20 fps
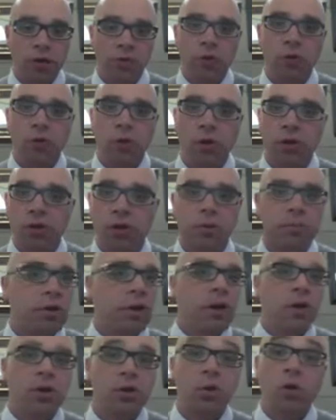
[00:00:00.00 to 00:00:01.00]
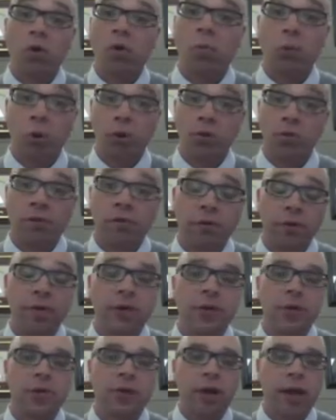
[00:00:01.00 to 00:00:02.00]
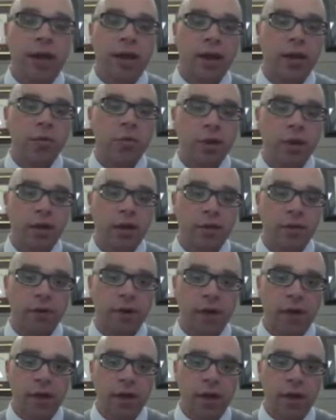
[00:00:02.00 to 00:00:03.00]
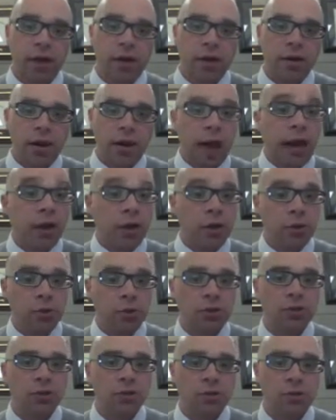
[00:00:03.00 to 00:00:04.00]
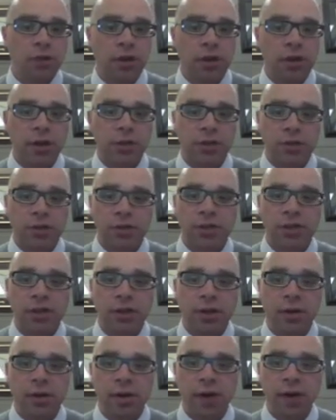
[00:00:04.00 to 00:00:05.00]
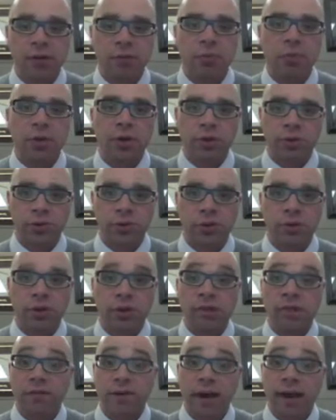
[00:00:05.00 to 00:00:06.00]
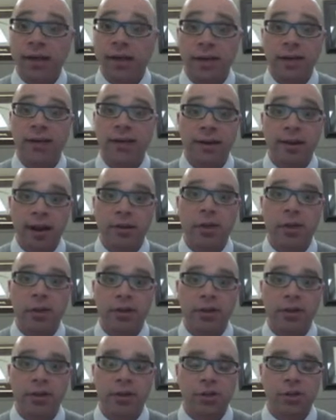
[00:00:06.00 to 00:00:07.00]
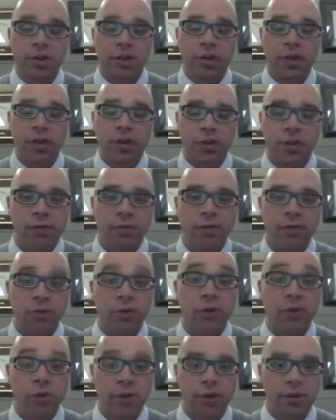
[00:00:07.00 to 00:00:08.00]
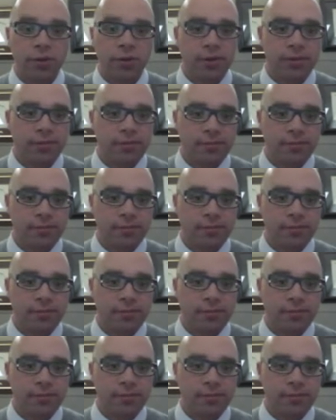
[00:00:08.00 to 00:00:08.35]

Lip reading: to worship, you are more than free to. And we have a non-inclusive listing. We can certainly find any denomination of your choice.